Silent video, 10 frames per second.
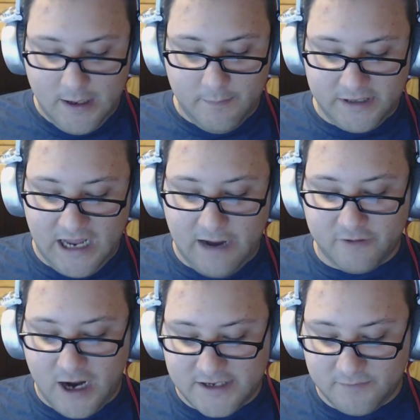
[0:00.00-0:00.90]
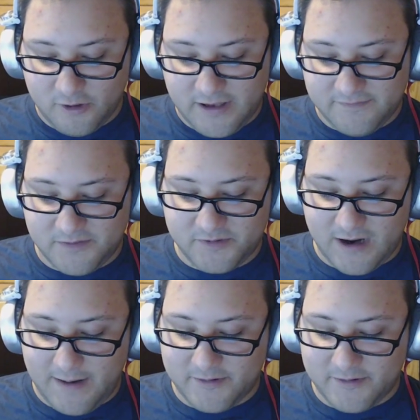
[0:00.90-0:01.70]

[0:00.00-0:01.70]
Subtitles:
But now Verizon will give subscribers